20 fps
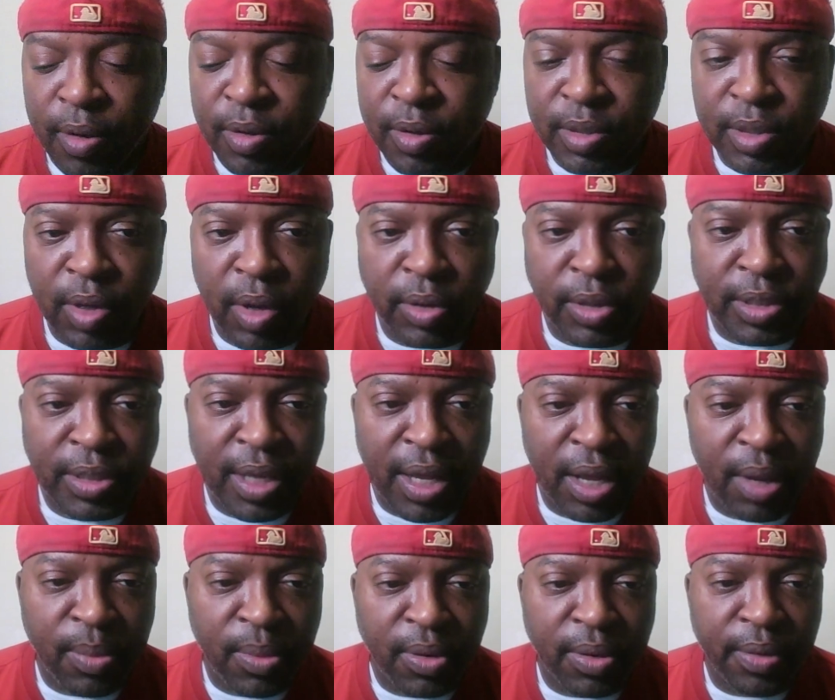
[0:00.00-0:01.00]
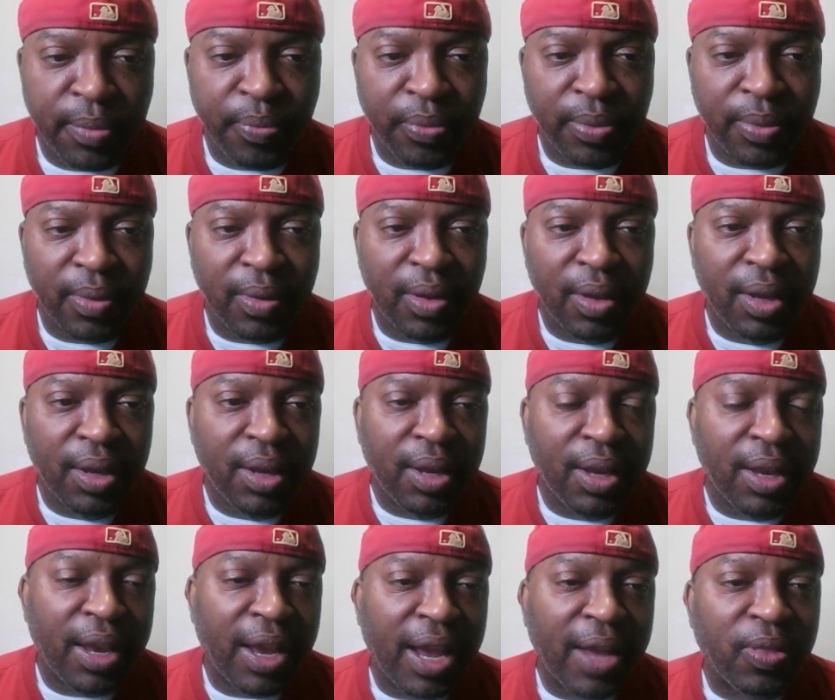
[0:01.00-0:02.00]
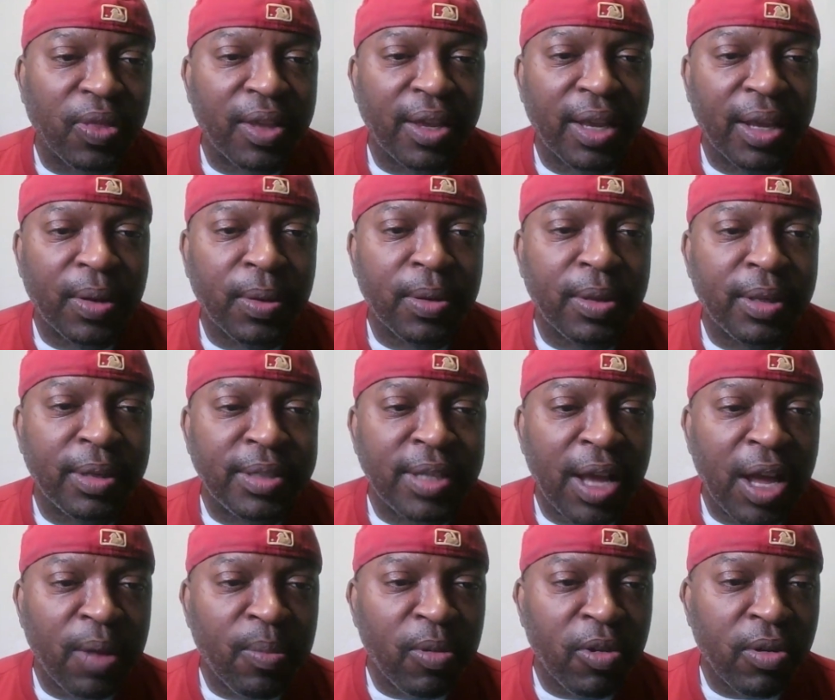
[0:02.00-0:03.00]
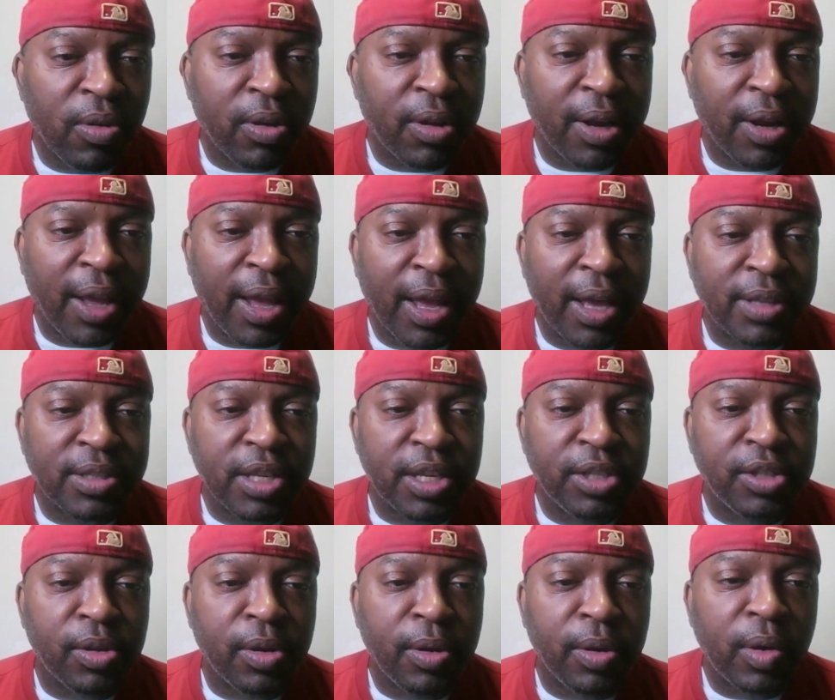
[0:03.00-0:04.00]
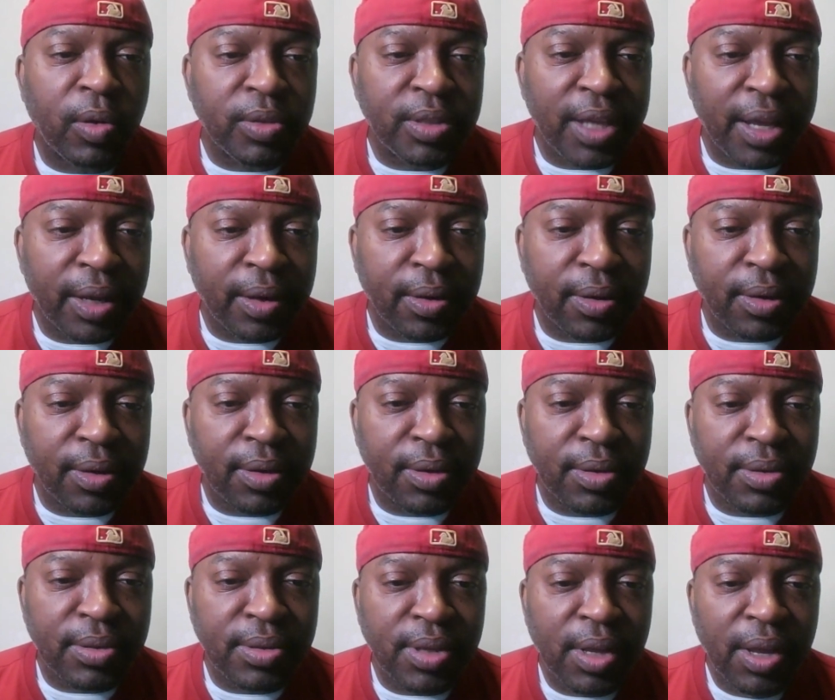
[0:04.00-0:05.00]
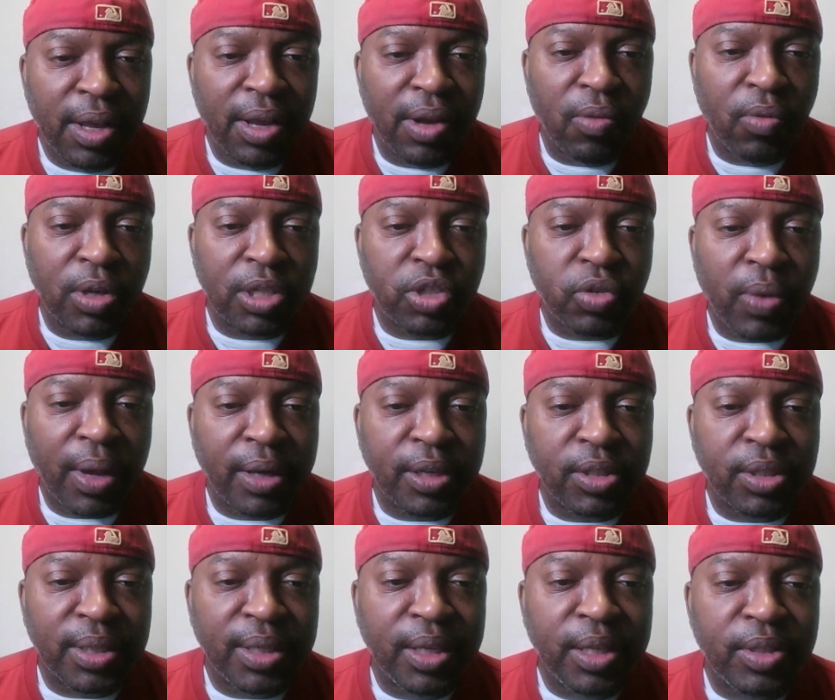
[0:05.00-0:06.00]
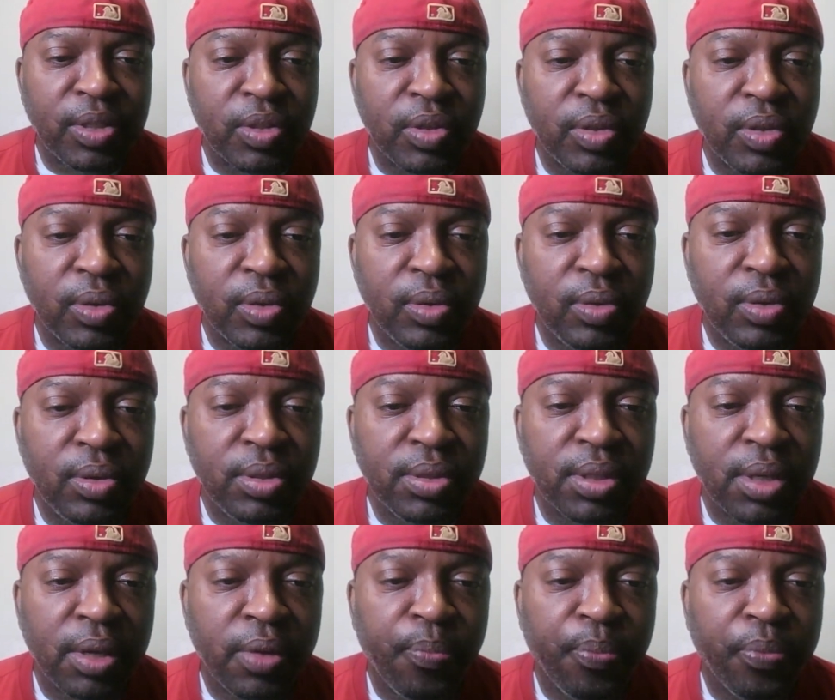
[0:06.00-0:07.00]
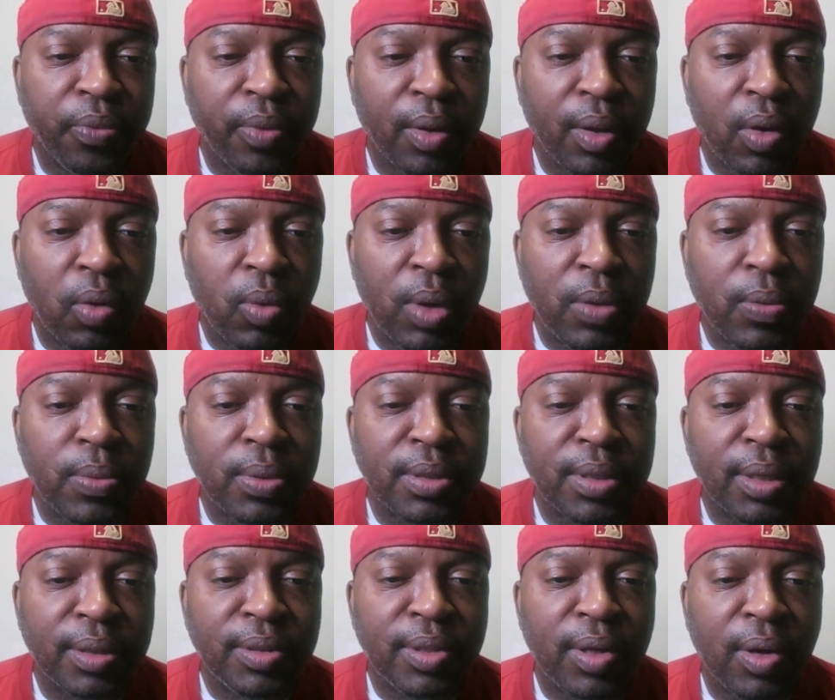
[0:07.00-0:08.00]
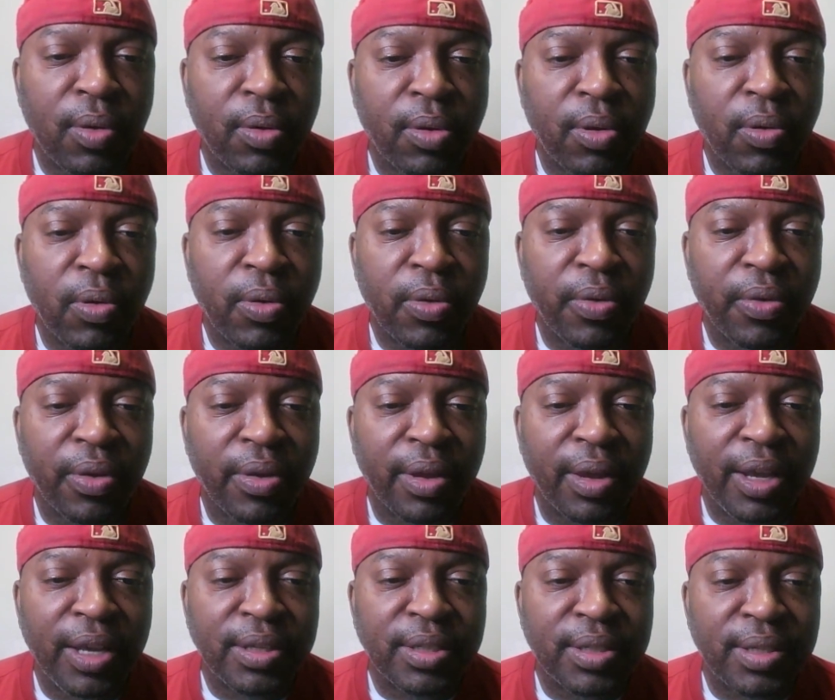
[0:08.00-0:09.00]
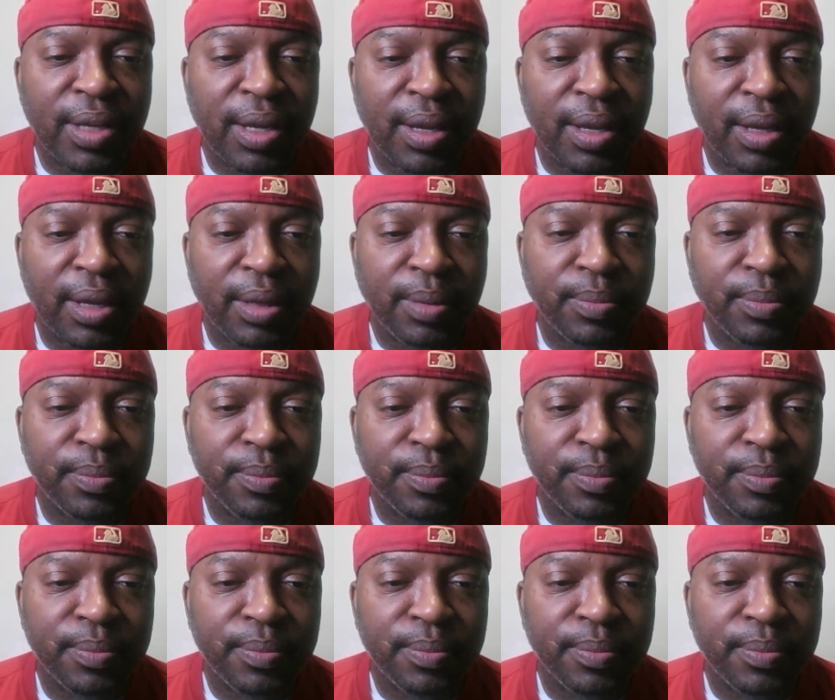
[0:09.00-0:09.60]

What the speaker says: to start a timer. At the end of the timer, I'm going to ask each of the note takers, what strategy did you use? What was the total each time?